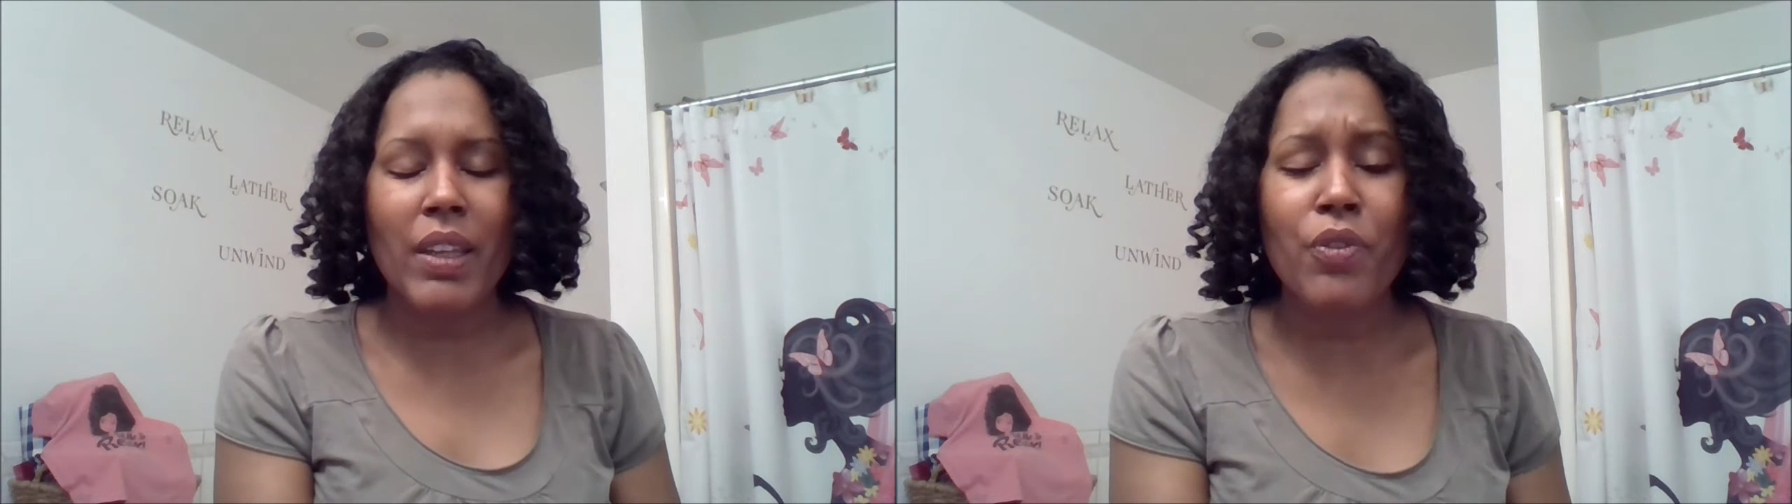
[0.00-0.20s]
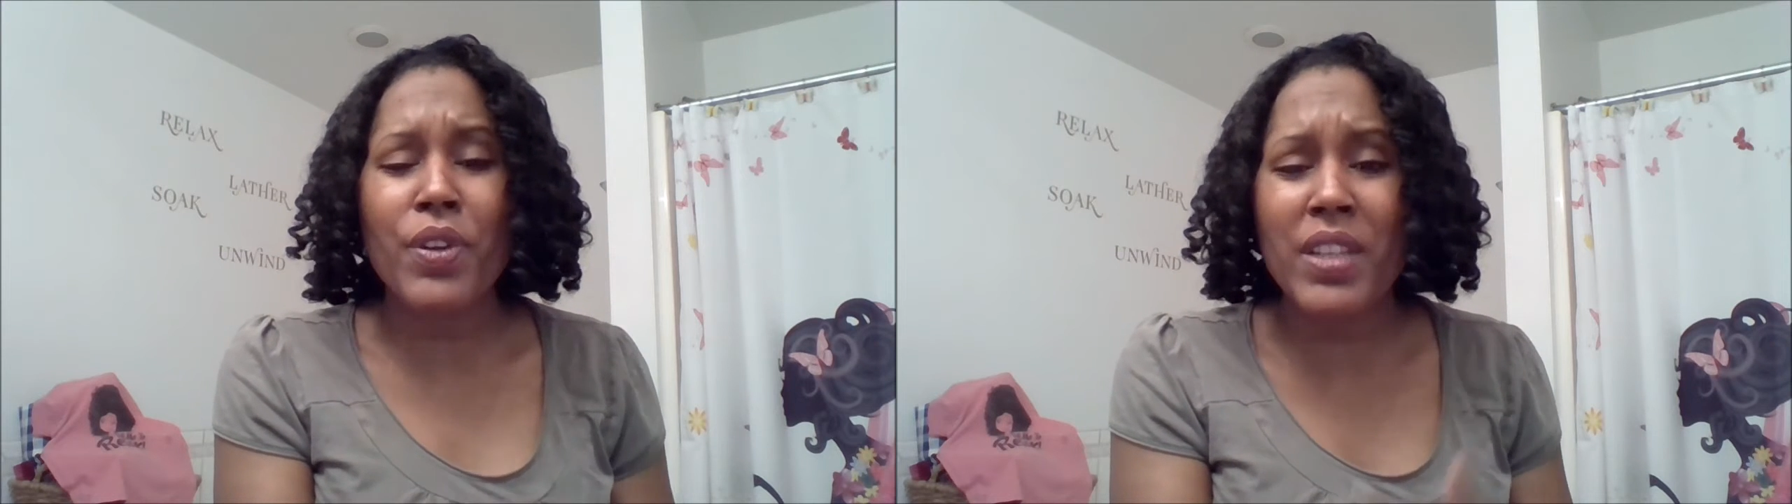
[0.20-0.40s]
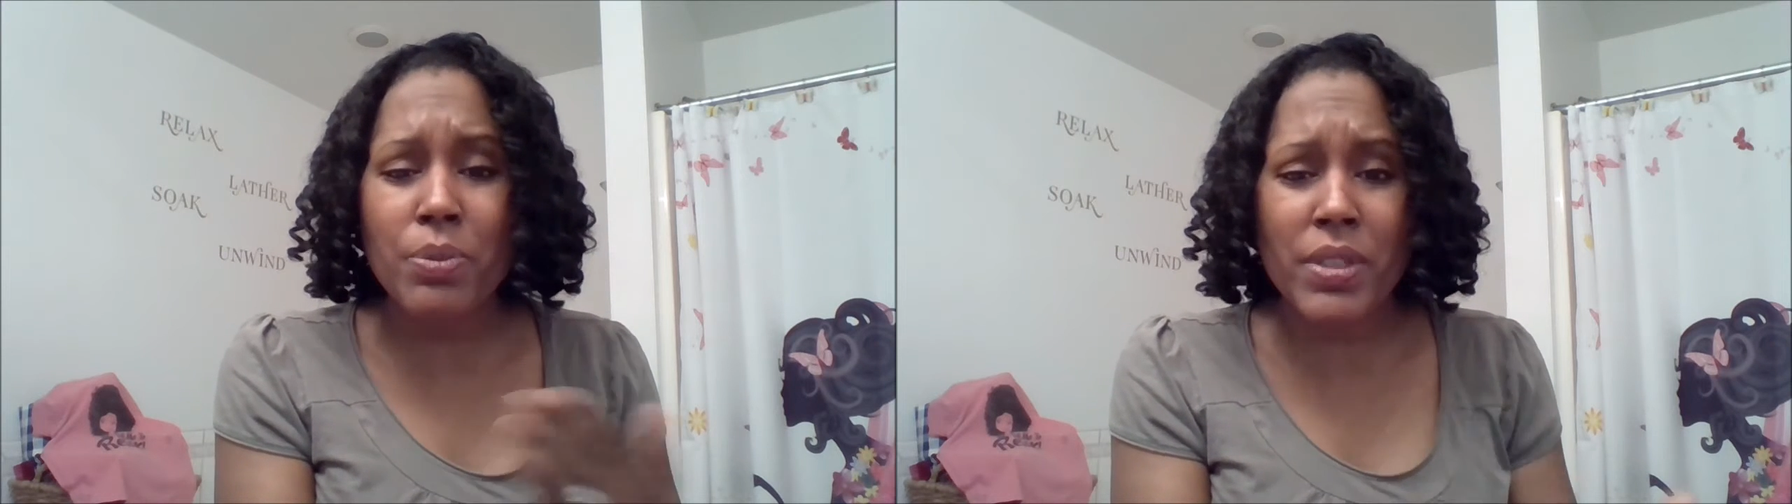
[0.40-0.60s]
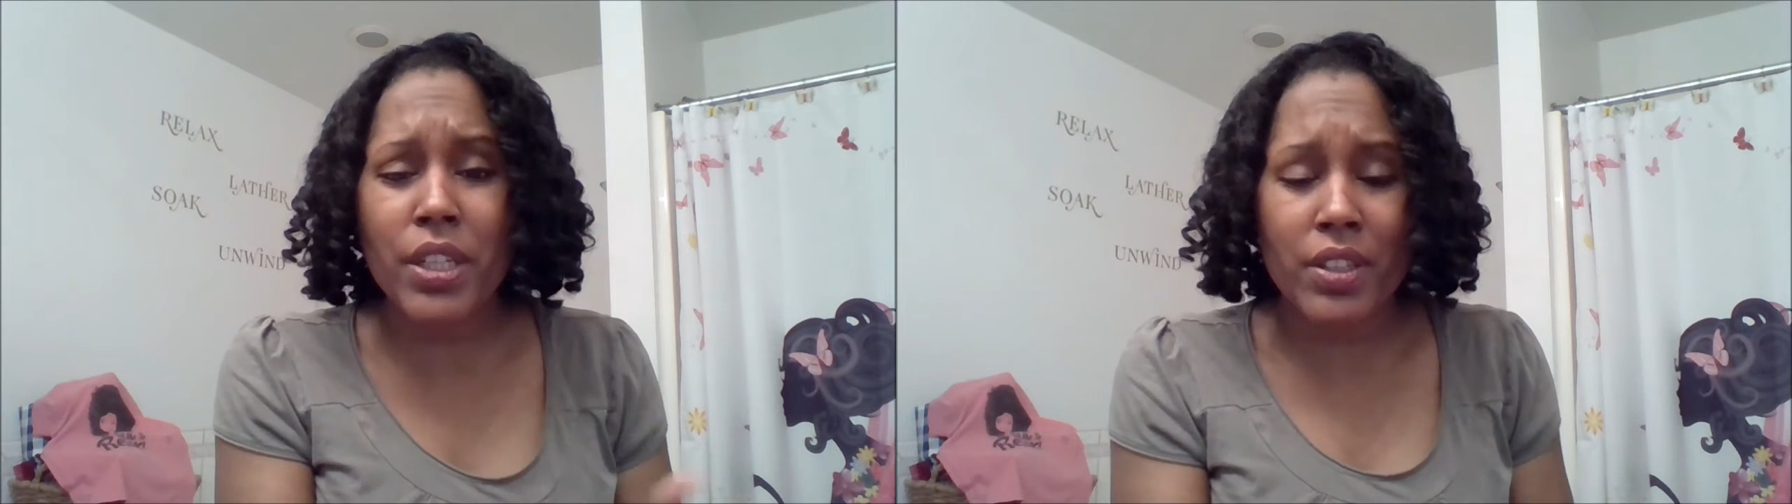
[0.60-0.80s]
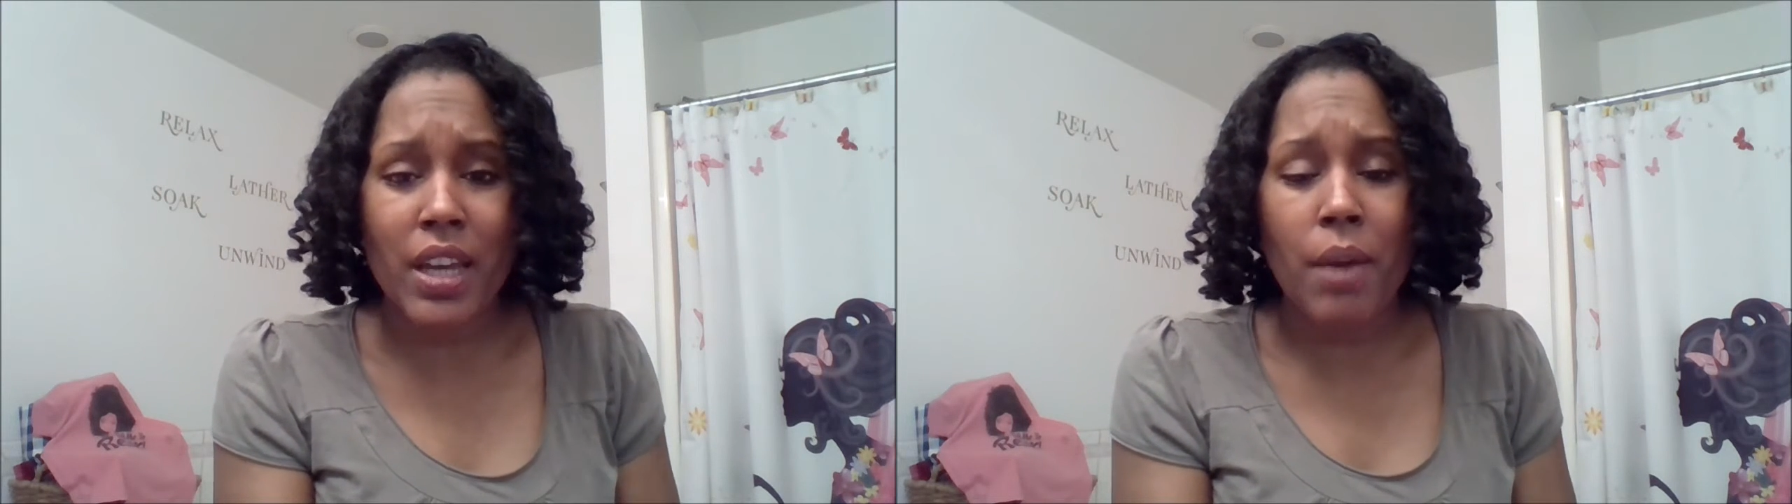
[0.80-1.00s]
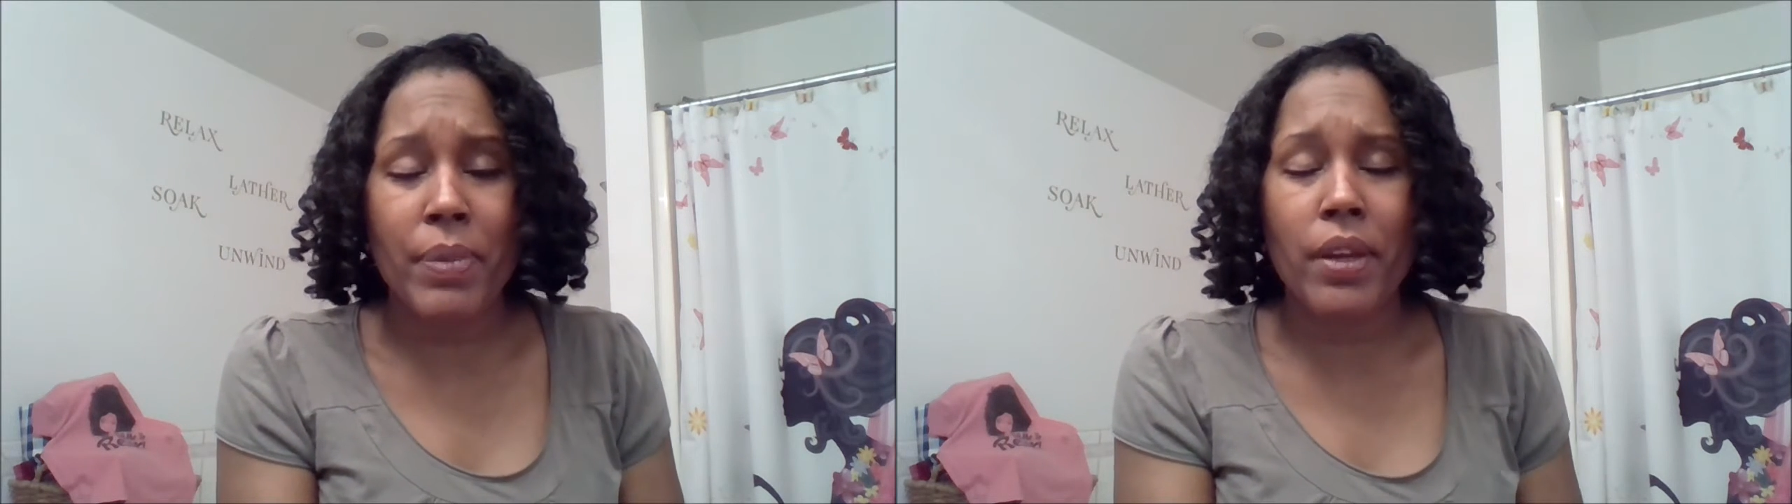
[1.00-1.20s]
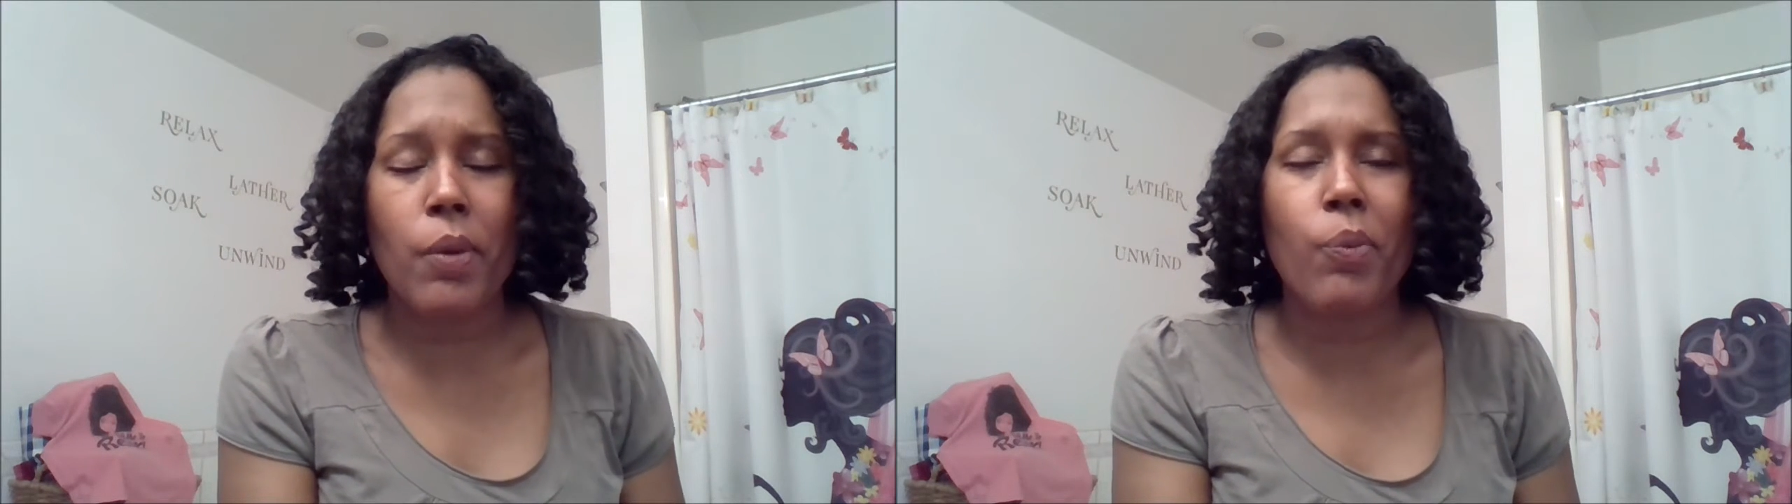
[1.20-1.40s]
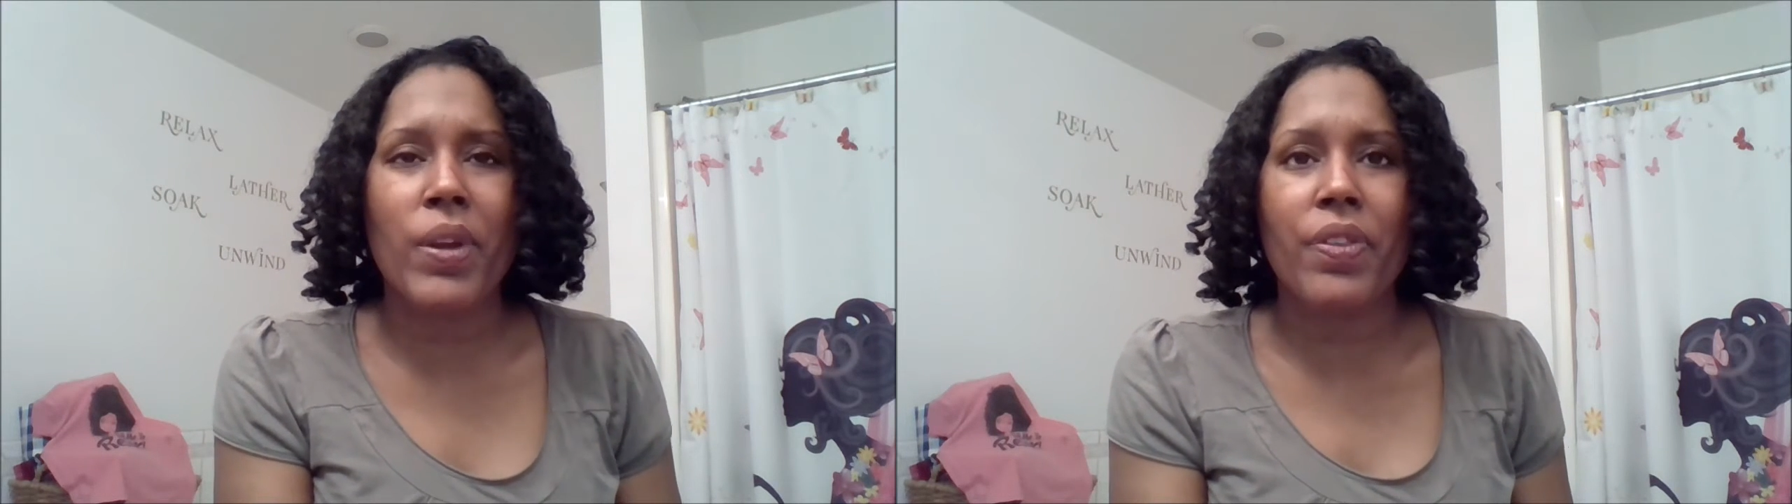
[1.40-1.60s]
for this particular topic
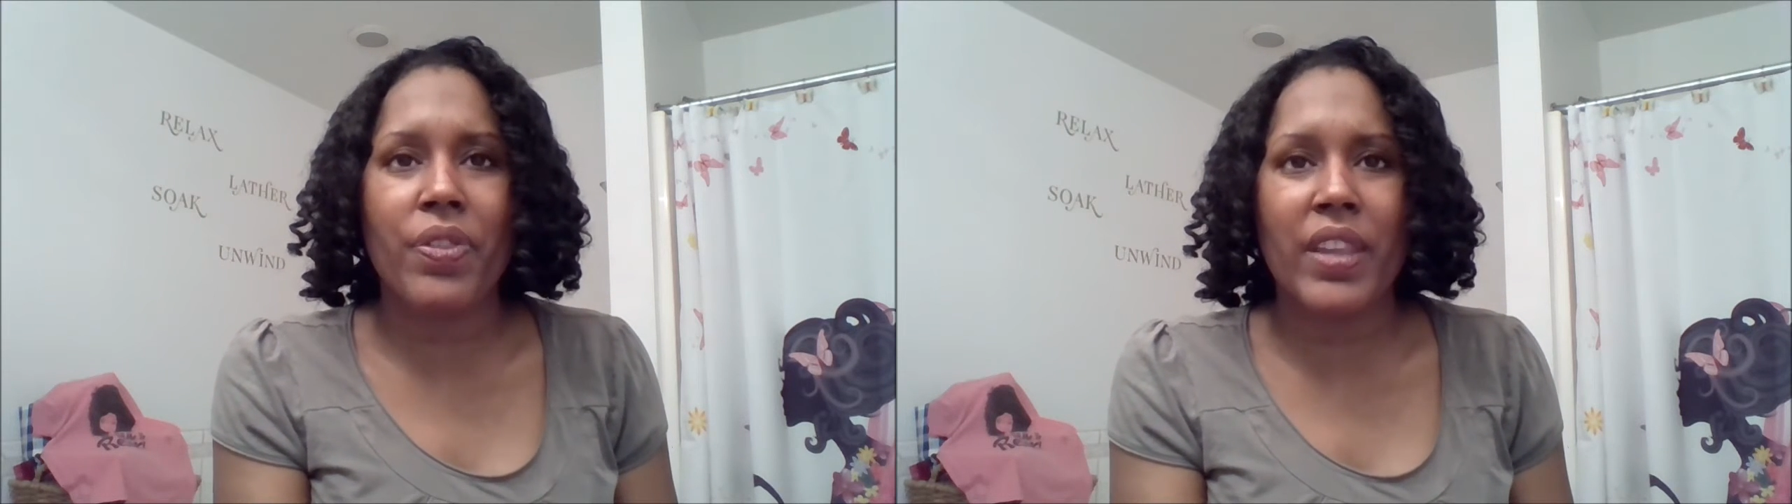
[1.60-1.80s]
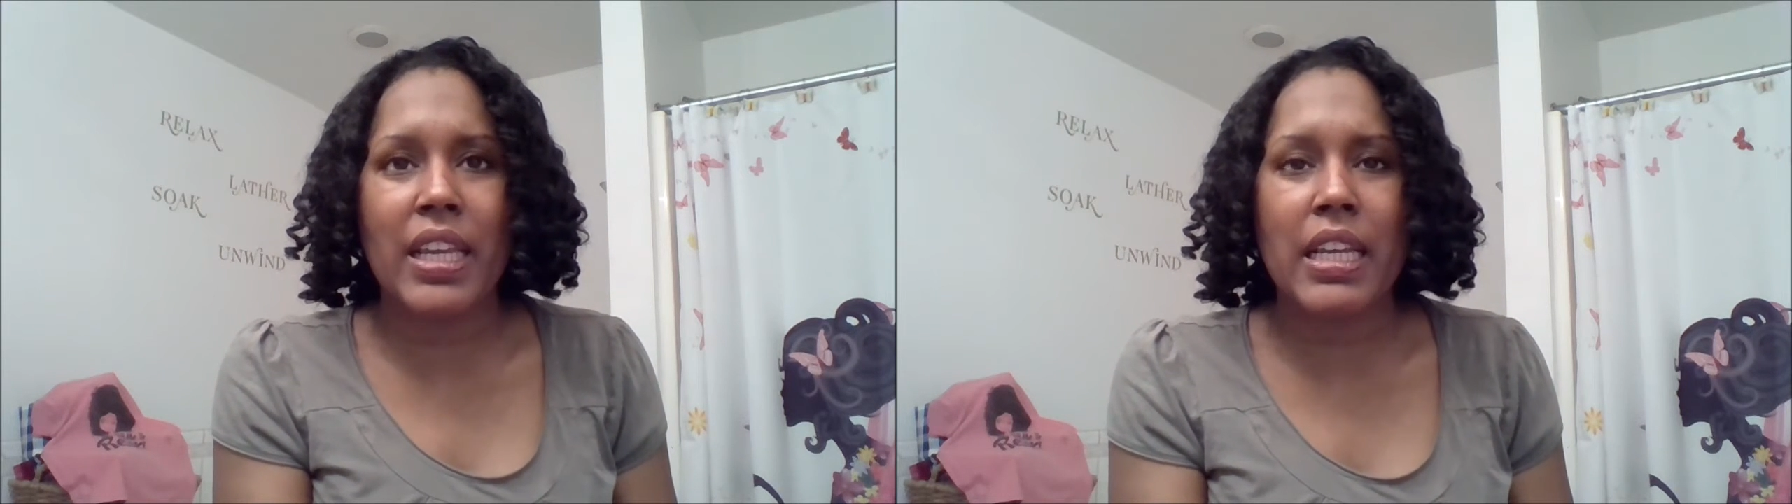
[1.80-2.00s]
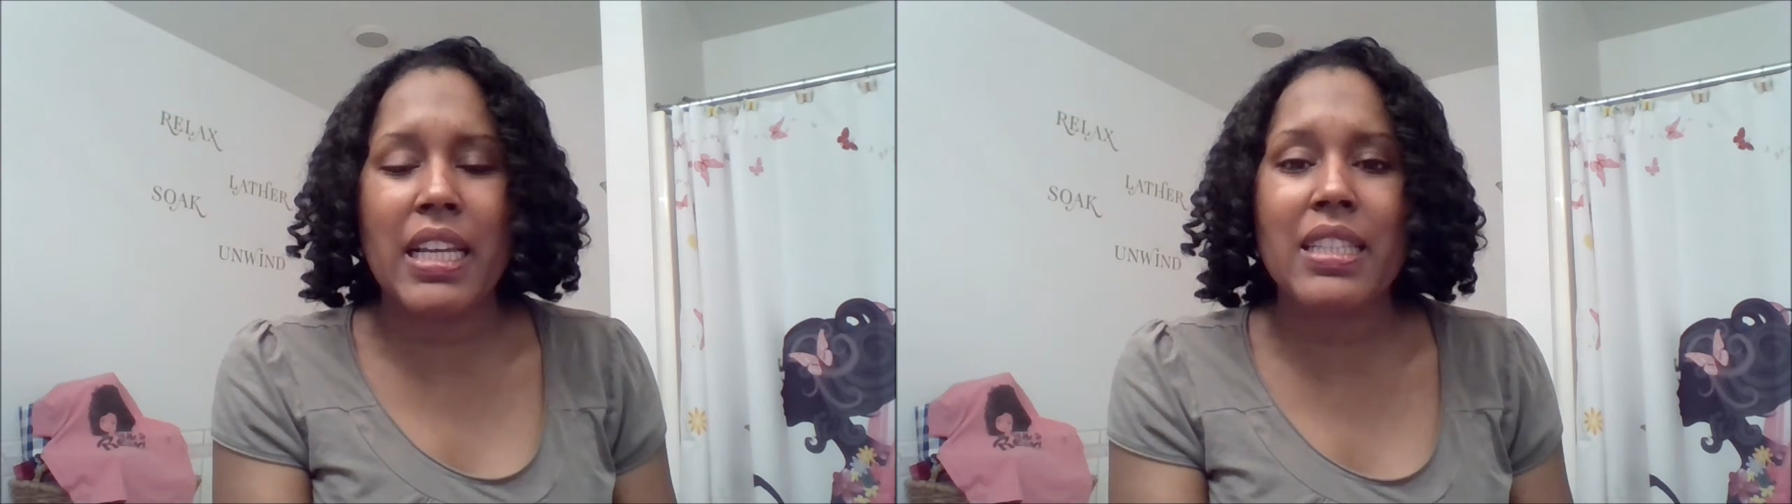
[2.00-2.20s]
with the